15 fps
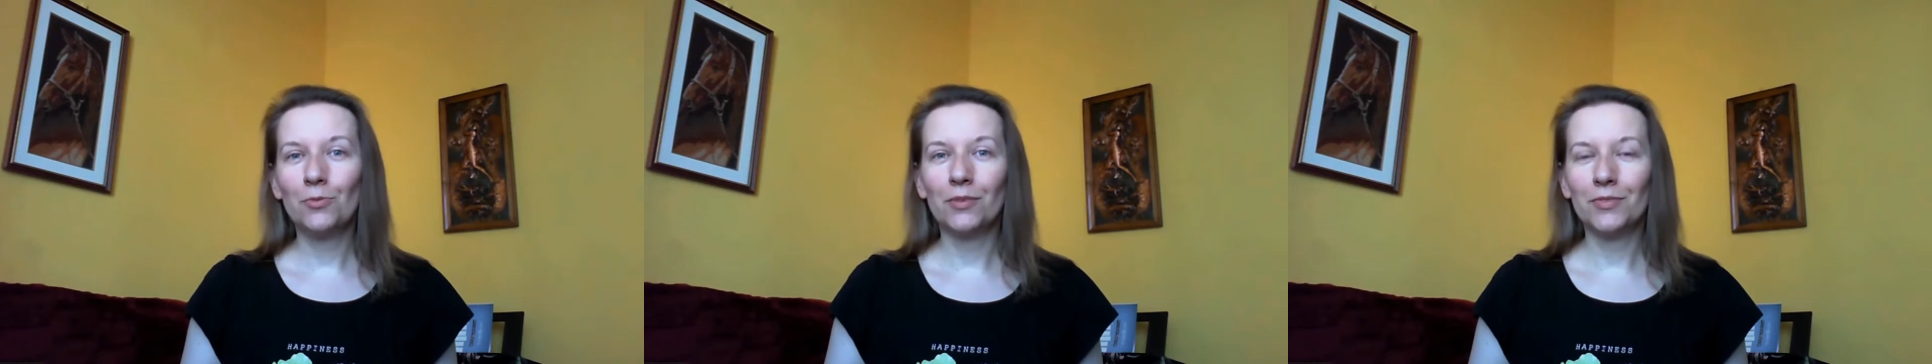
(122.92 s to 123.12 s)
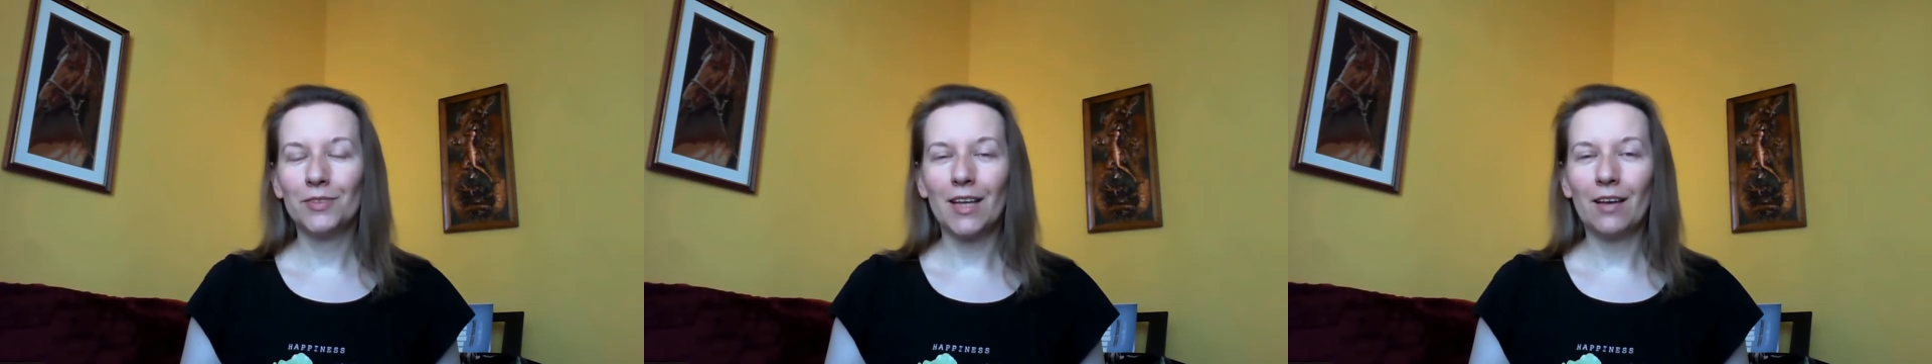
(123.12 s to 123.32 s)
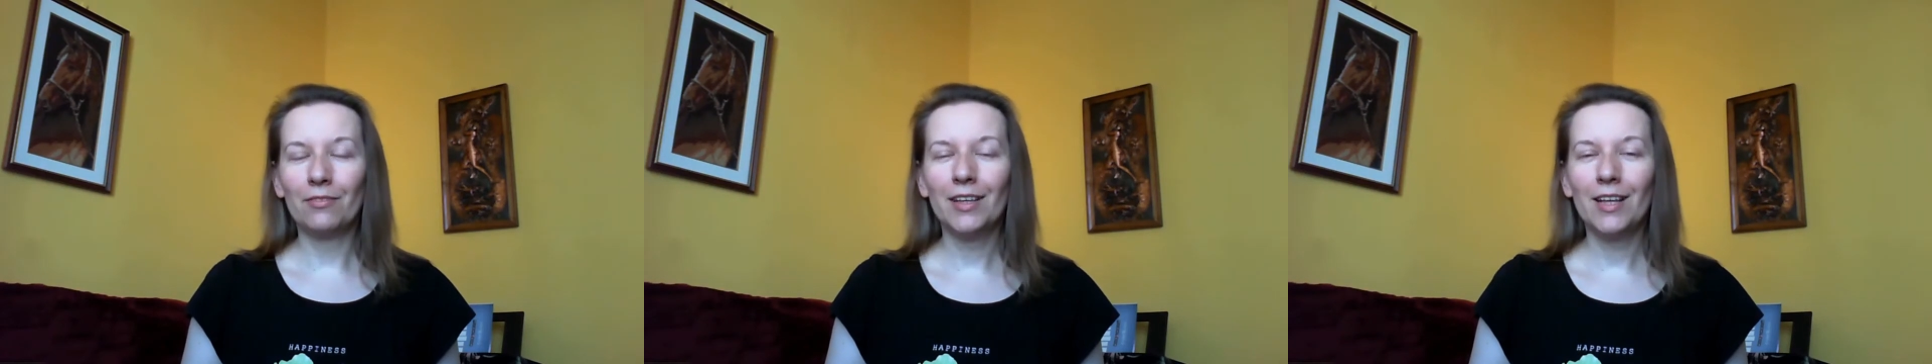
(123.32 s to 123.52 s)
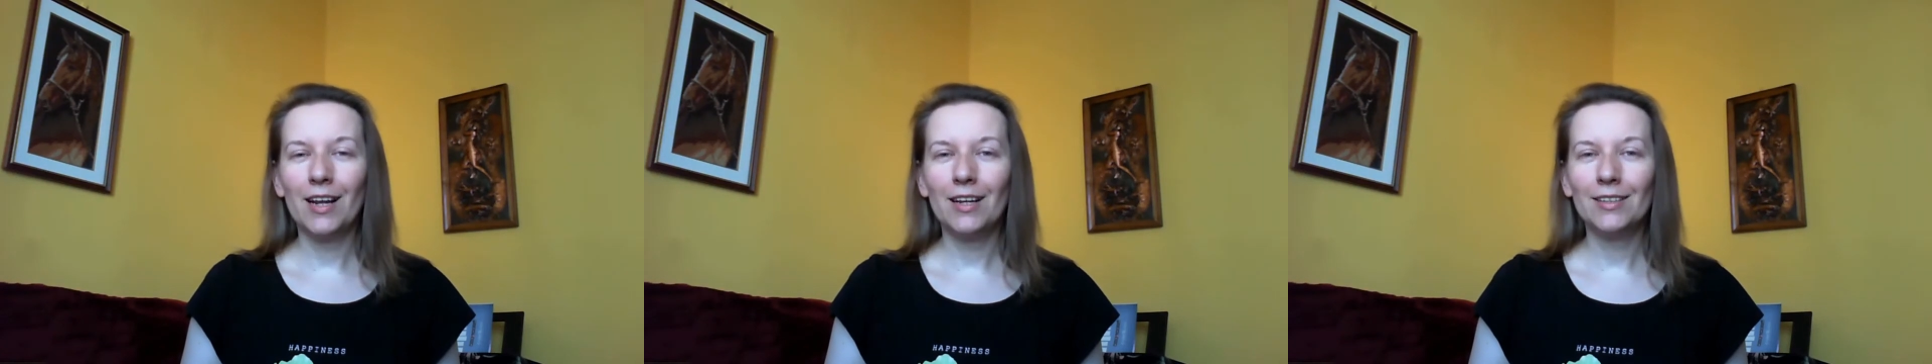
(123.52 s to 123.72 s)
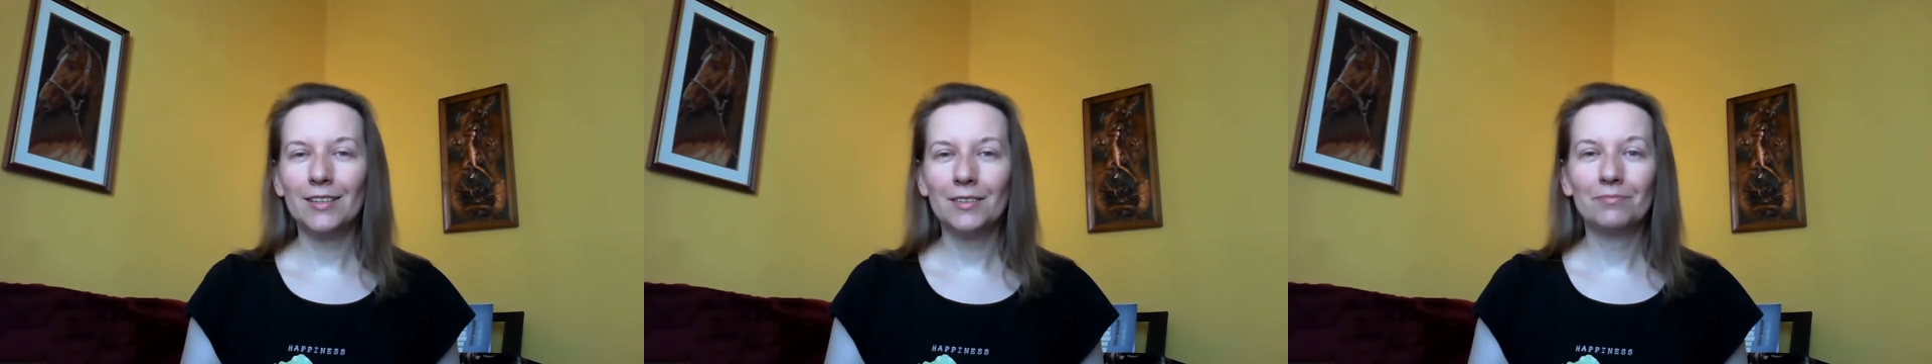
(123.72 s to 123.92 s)
with something
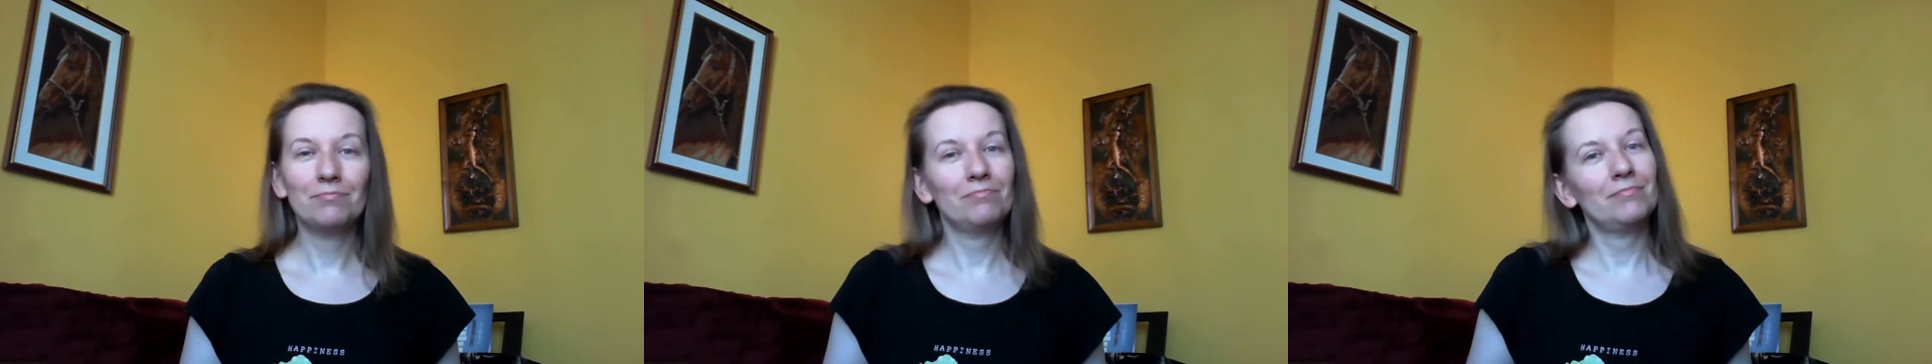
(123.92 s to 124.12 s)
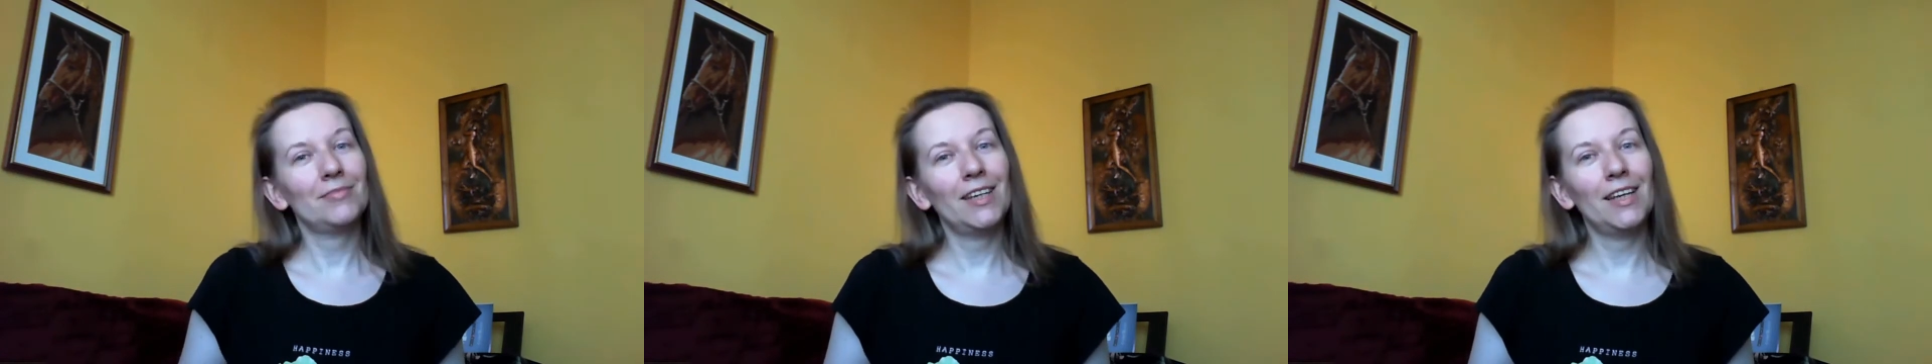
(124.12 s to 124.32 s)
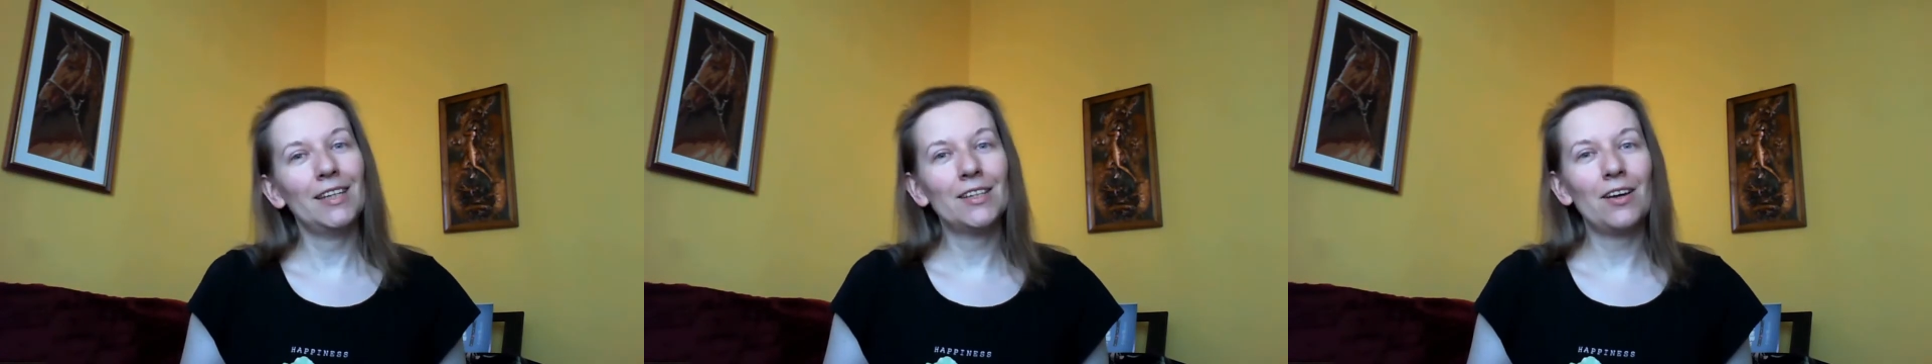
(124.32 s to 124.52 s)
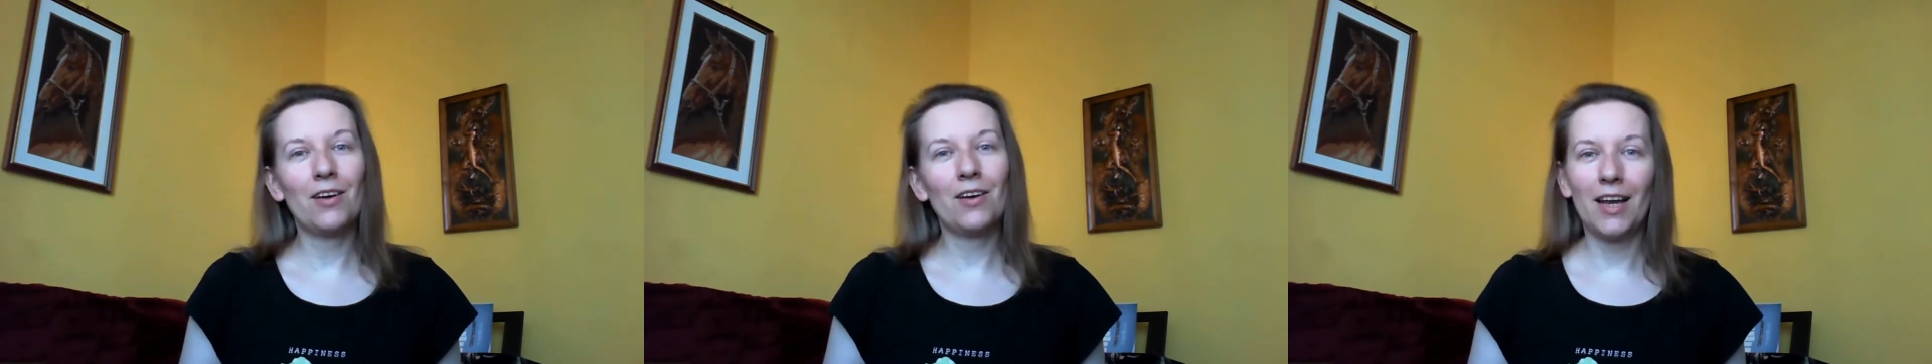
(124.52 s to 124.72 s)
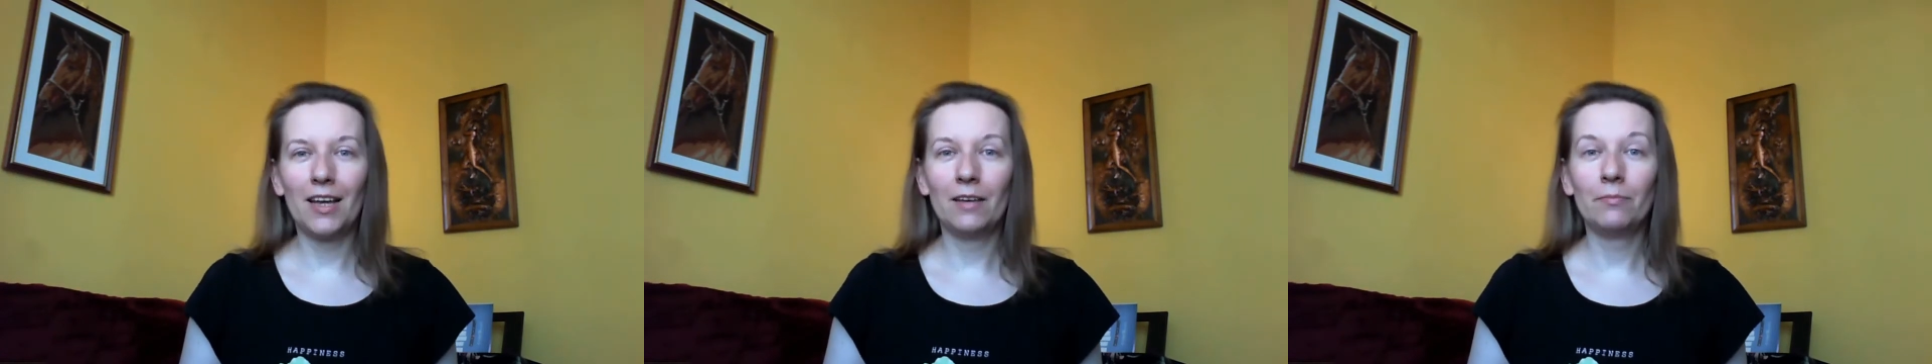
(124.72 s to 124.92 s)
else, it's
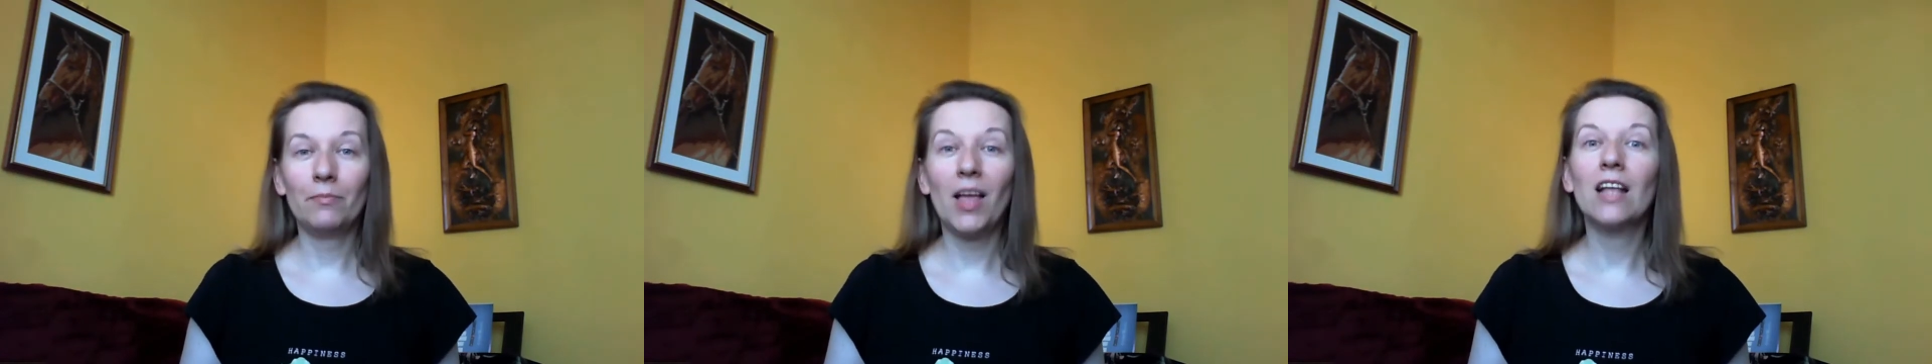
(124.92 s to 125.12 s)
okay.